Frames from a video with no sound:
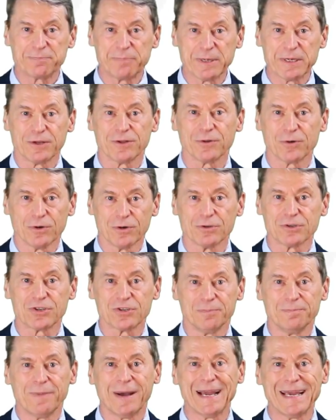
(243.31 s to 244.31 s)
built
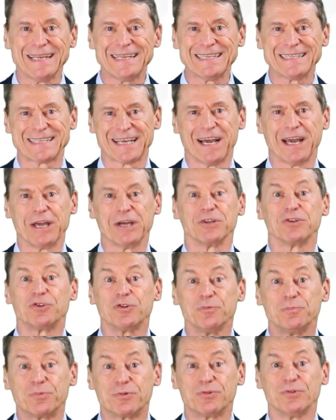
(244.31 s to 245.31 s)
also my desire
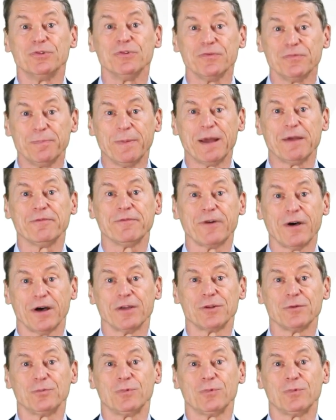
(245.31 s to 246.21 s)
to prove my father